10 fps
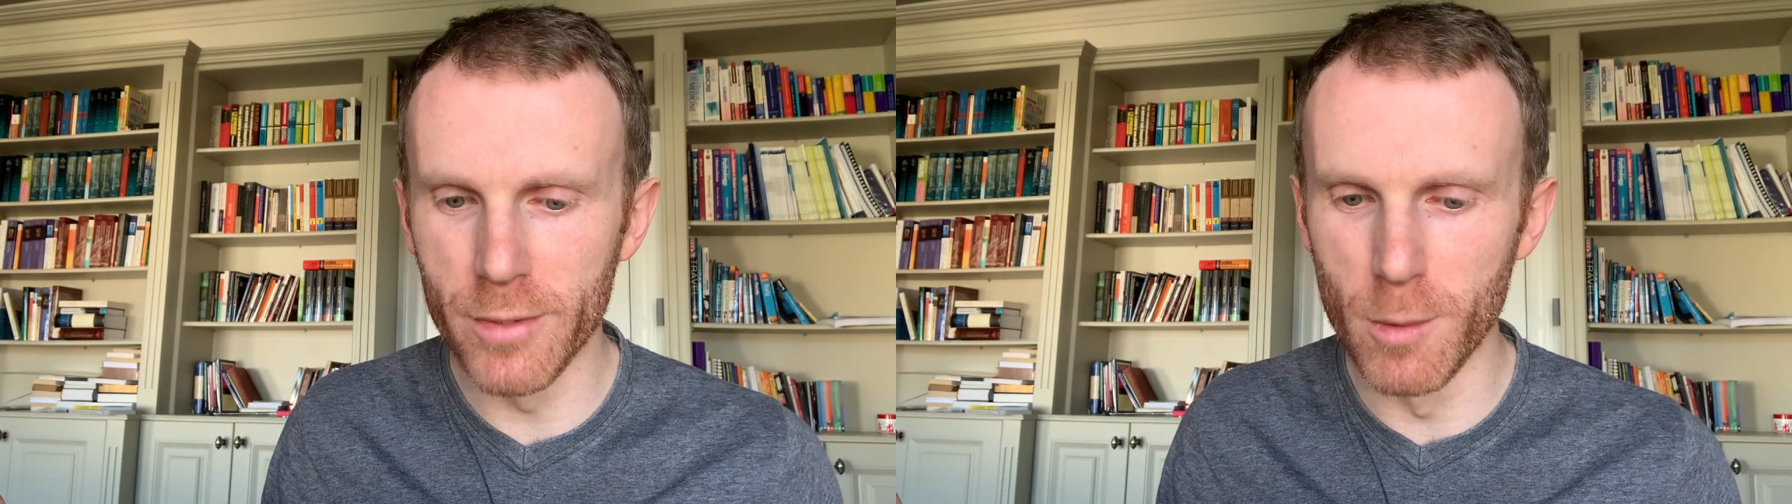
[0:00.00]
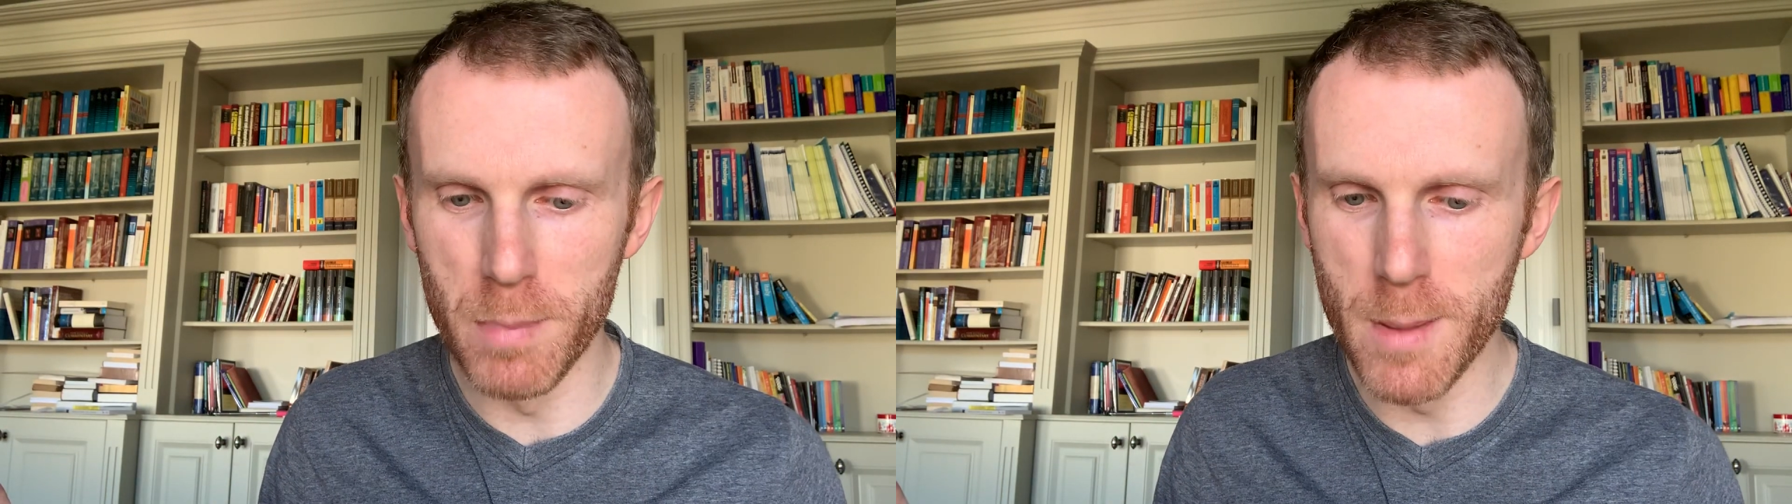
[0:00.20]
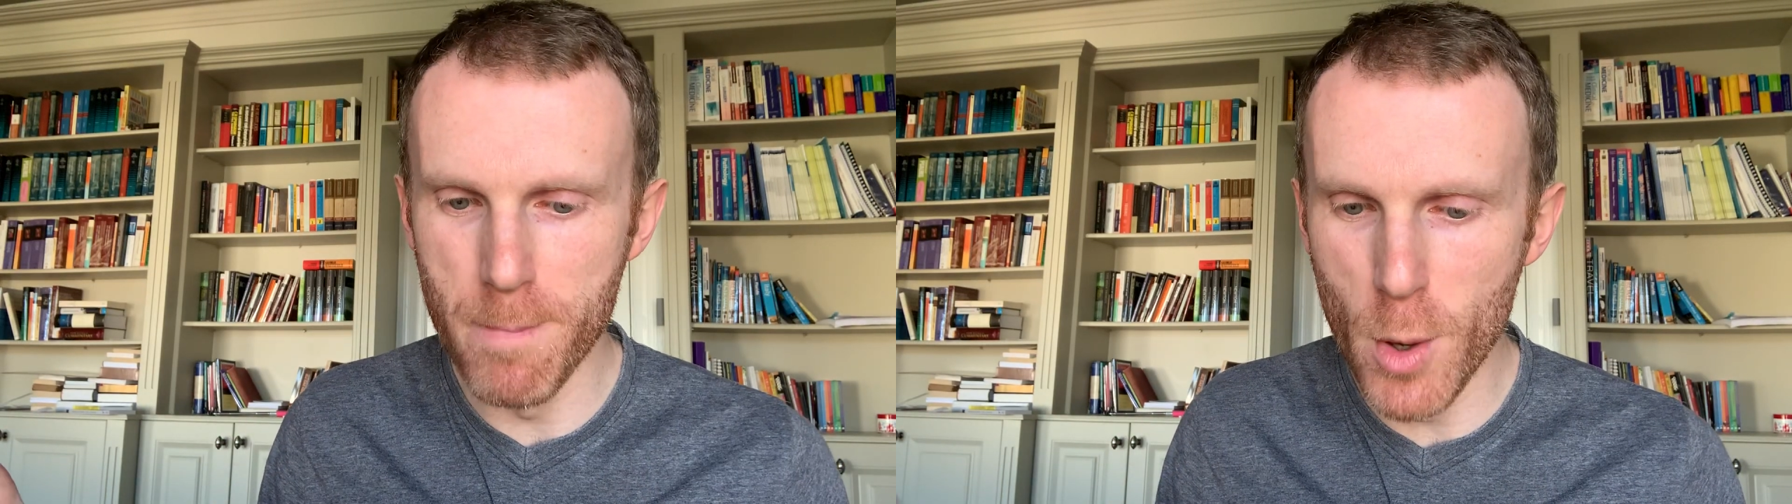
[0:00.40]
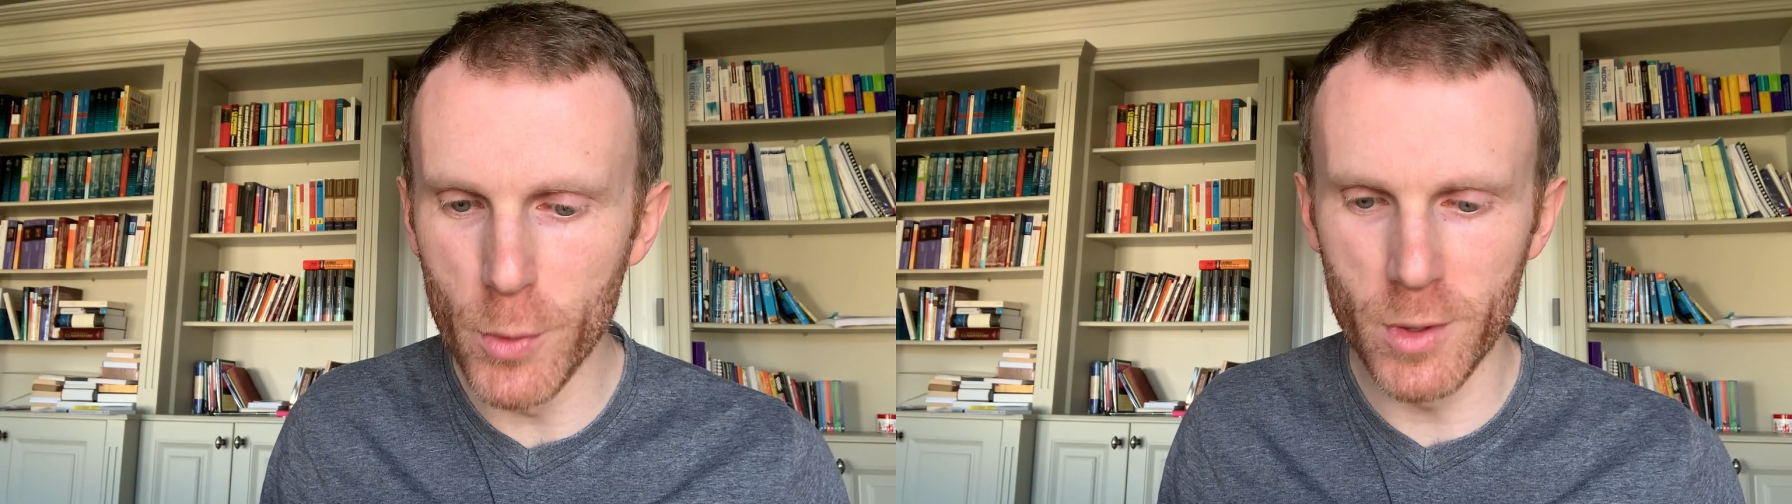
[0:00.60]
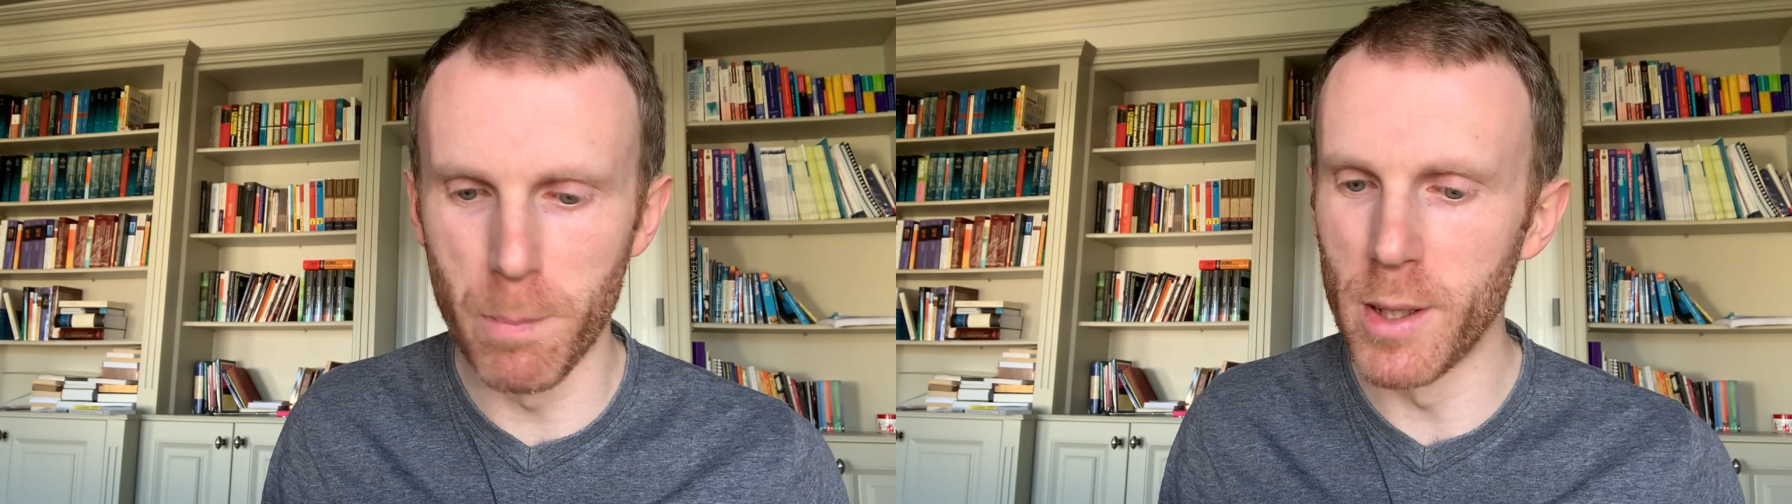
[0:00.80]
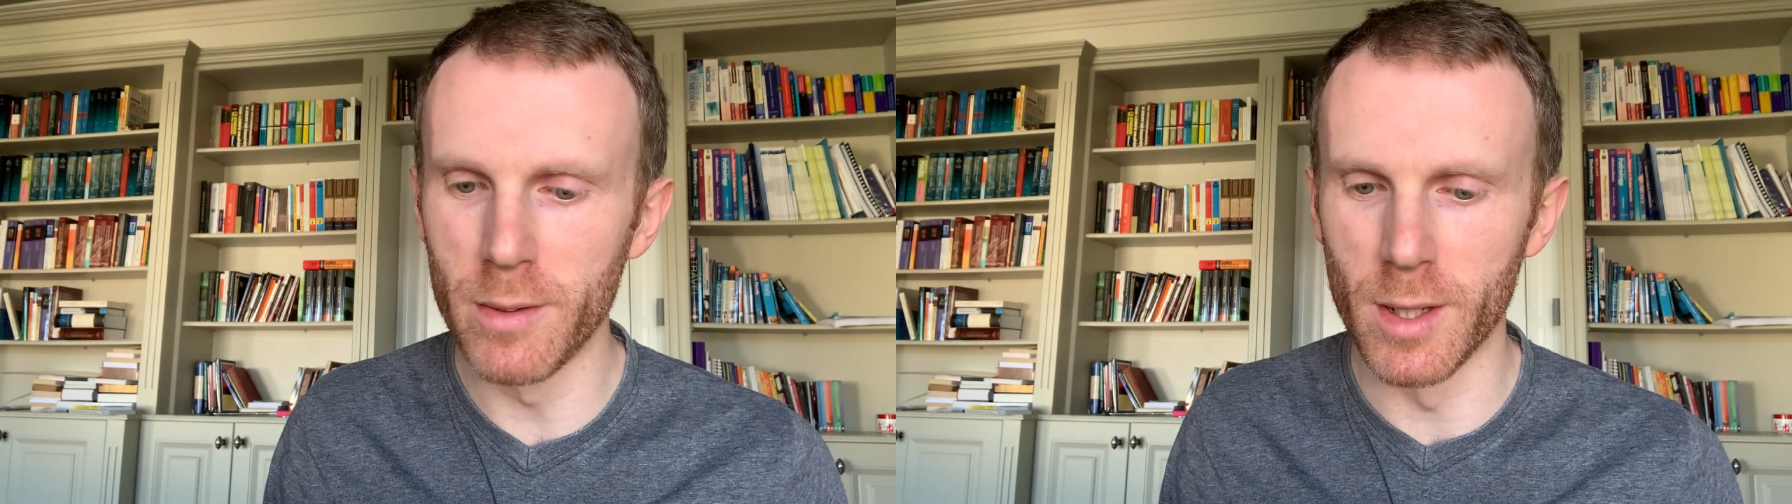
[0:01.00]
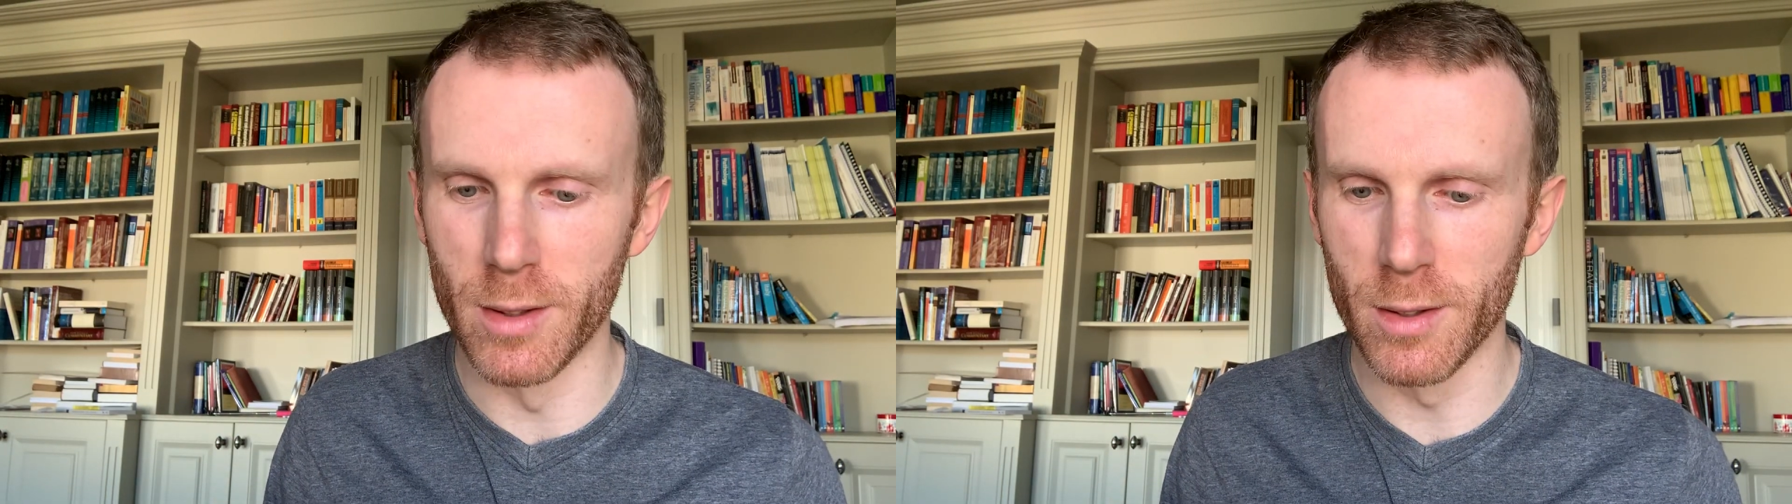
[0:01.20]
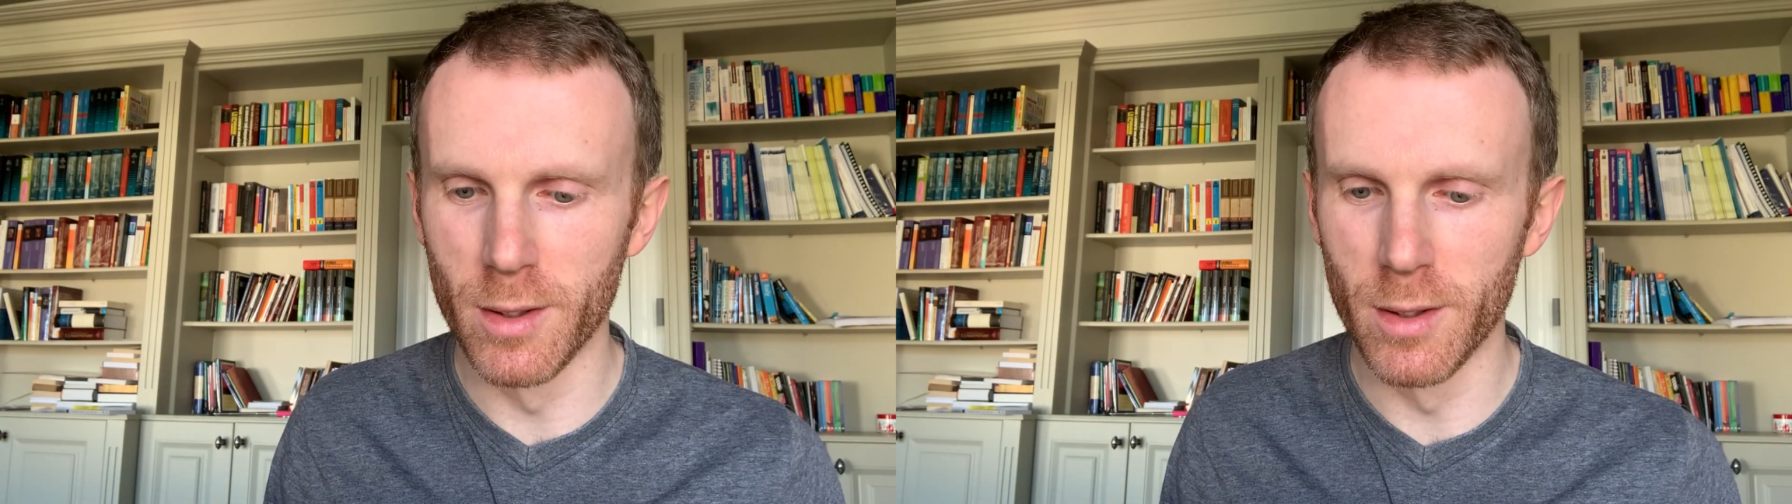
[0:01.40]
to be most pitied.